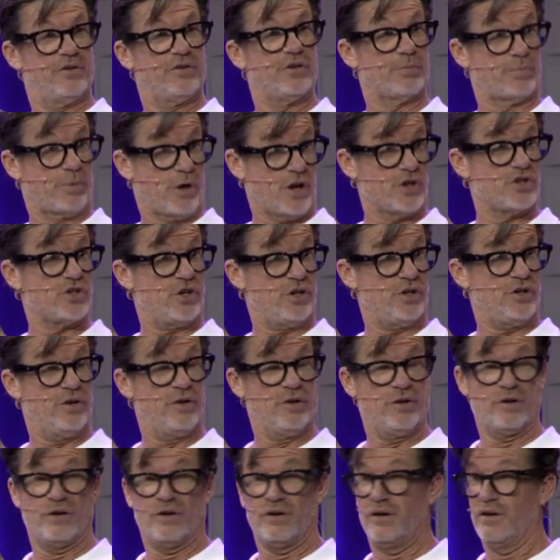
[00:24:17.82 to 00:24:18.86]
depression,
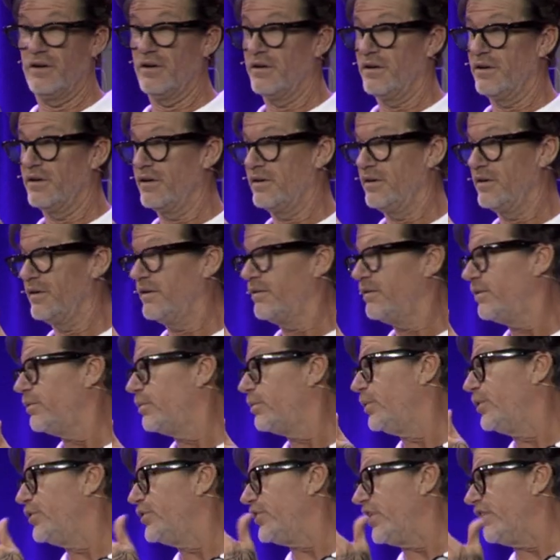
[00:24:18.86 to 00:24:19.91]

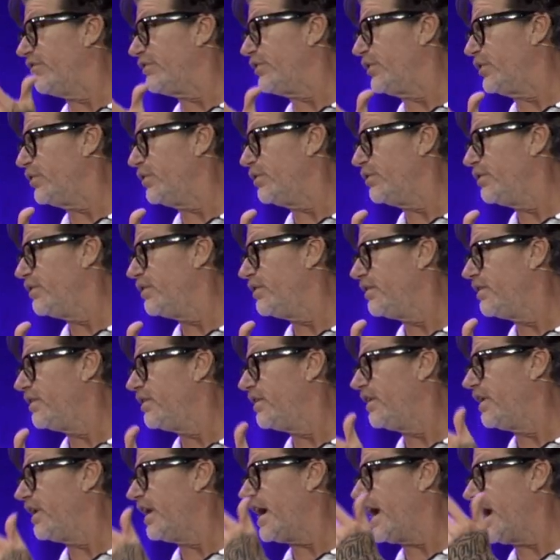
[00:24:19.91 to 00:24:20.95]
resentful,
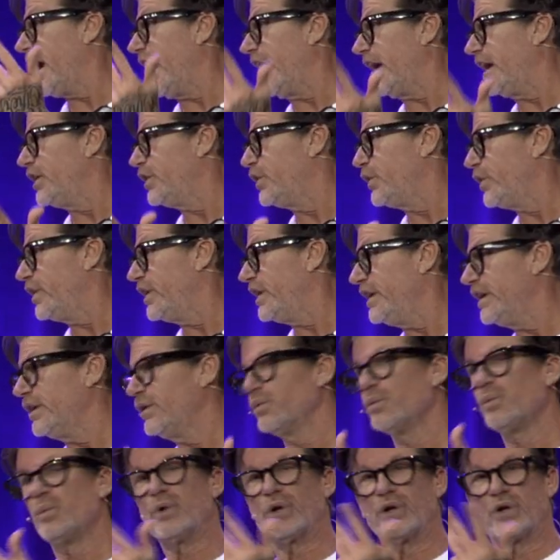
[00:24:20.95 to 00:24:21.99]
regrets. angry,
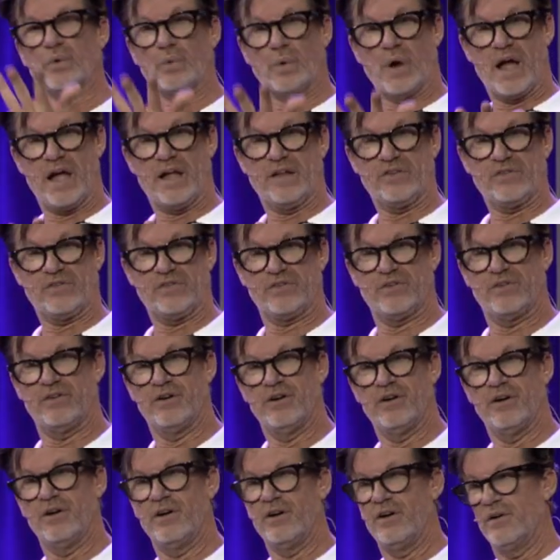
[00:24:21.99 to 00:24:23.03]

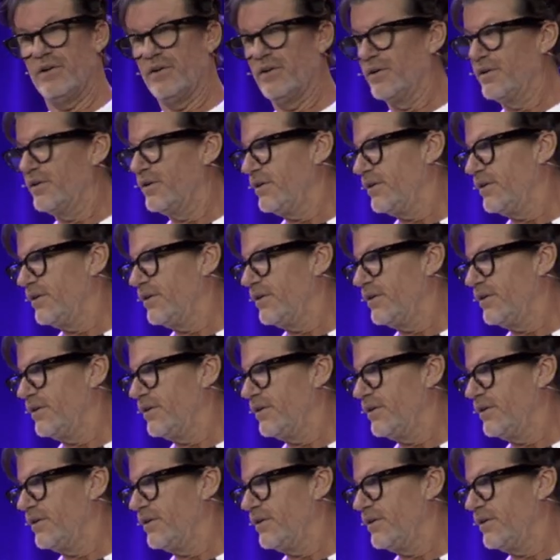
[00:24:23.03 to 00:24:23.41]
regrets. And if you